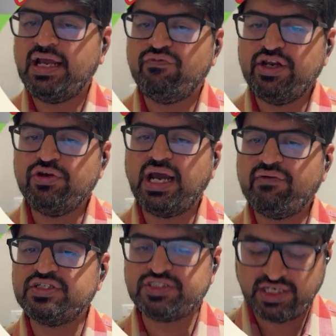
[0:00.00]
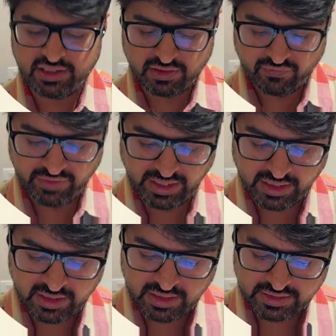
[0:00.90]
And when you have a state
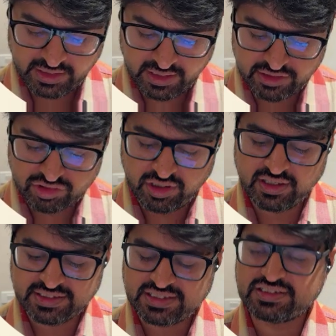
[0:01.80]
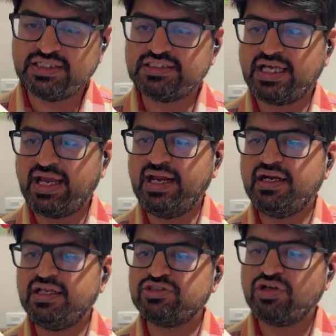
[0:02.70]
where the insulin resistance
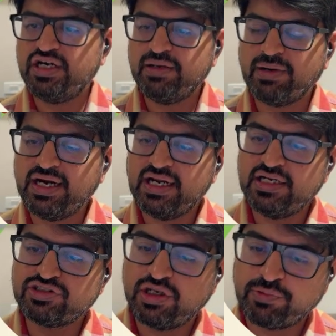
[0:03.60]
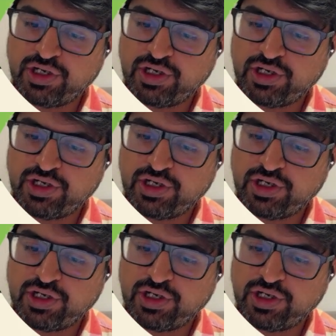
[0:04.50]
and insulin demand and insulin